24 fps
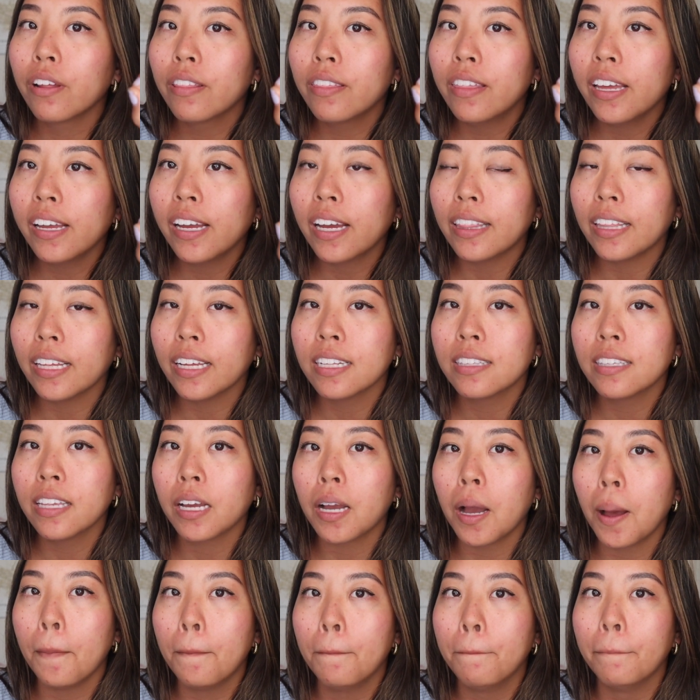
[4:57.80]
thing. I think it's
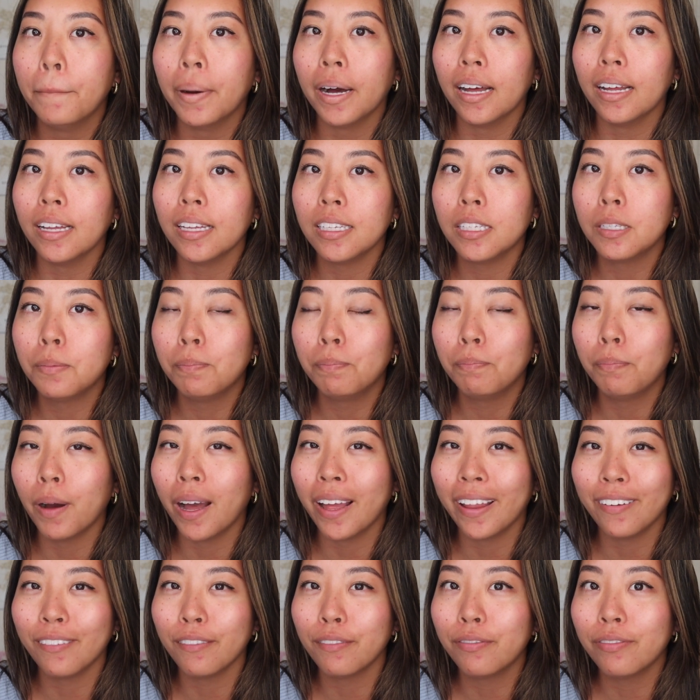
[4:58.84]
like a buzz
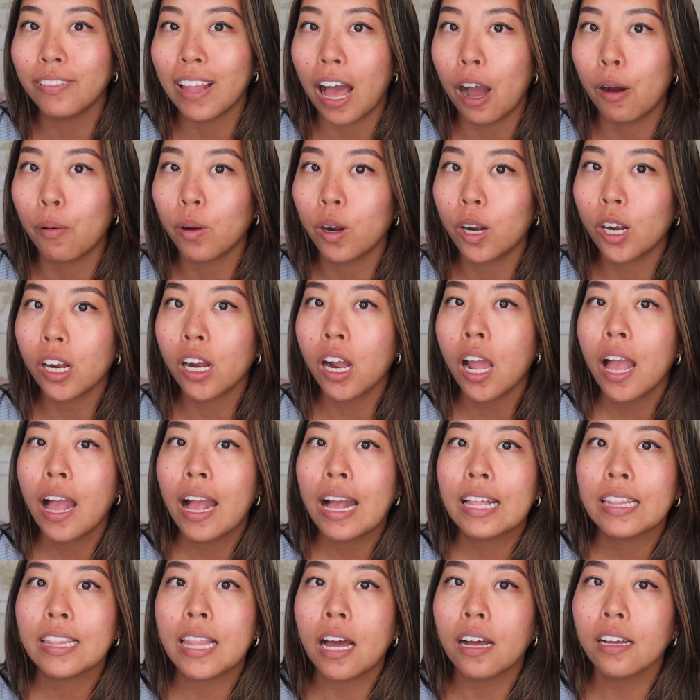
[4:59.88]
button flower
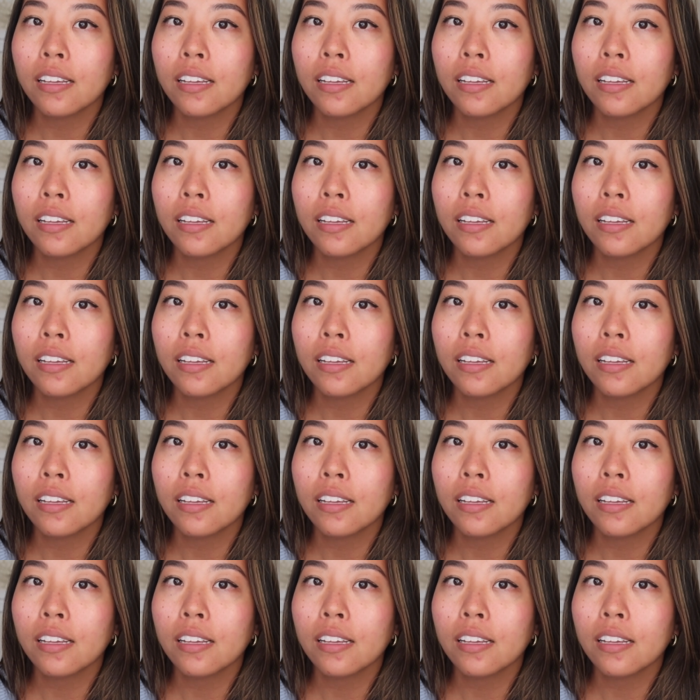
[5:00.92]
that